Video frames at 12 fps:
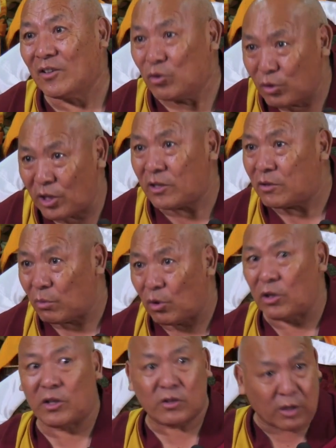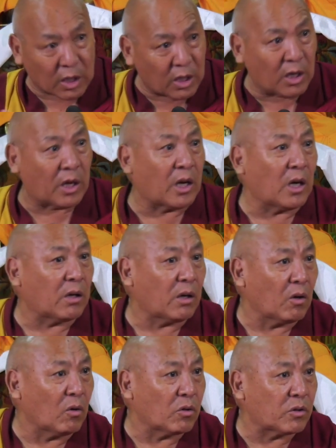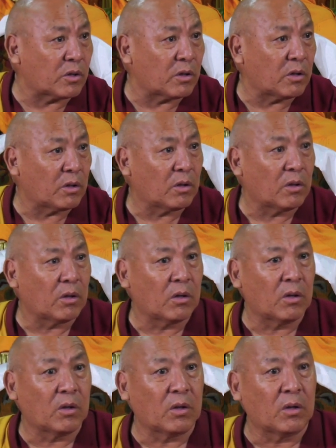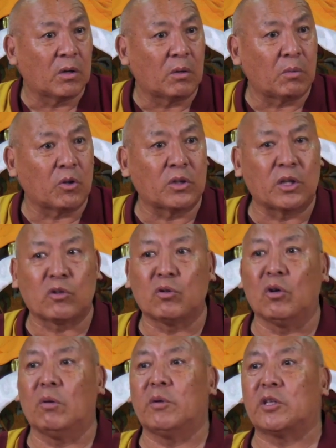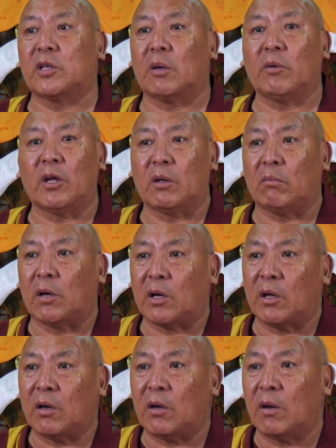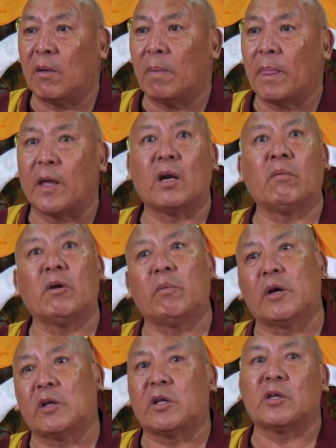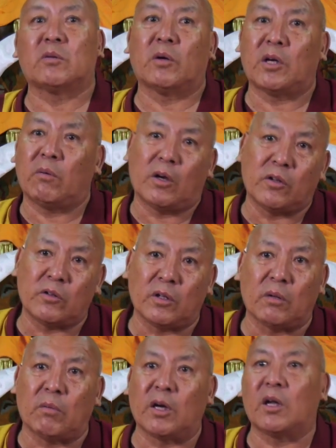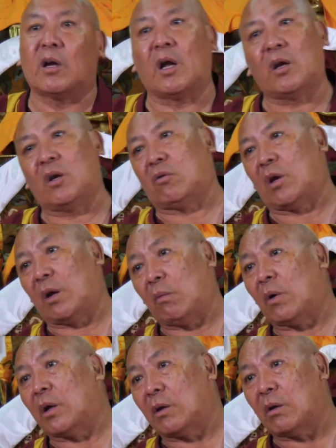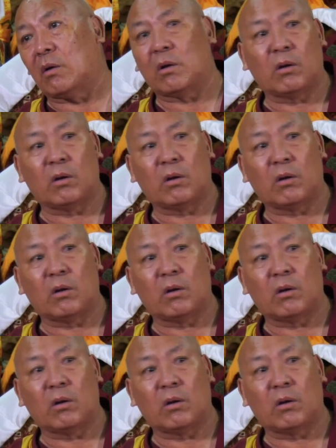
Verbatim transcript: Today's world is really like hungry ghost, because there's so much coming in the market, and everybody thinks whatever is in the market, I need to have one.